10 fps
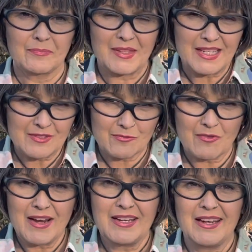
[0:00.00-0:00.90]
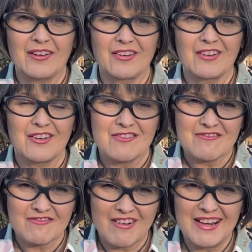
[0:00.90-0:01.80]
is right here,
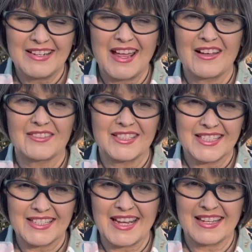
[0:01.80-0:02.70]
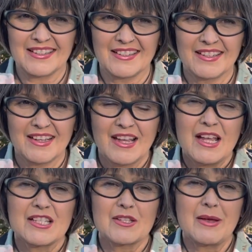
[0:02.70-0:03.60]
right now, today.
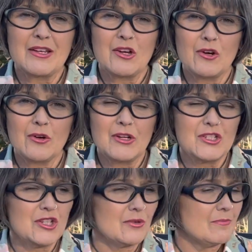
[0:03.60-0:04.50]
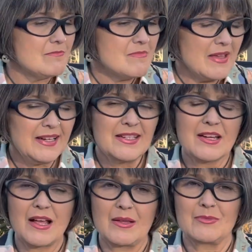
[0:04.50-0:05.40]
So I encourage you many
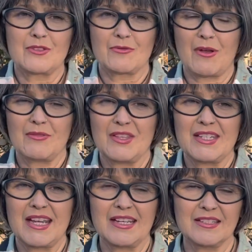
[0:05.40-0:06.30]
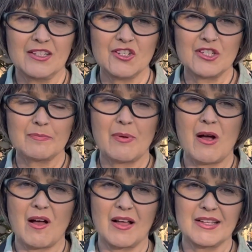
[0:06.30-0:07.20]
times throughout the day to just
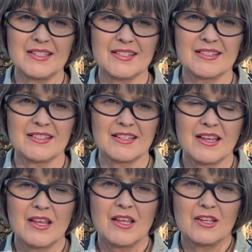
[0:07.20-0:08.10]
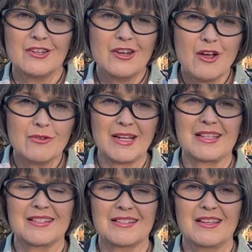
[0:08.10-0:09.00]
pause,
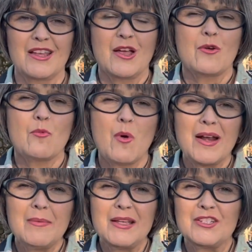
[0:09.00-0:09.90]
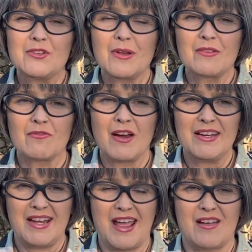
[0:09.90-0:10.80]
notice, what am I doing right now?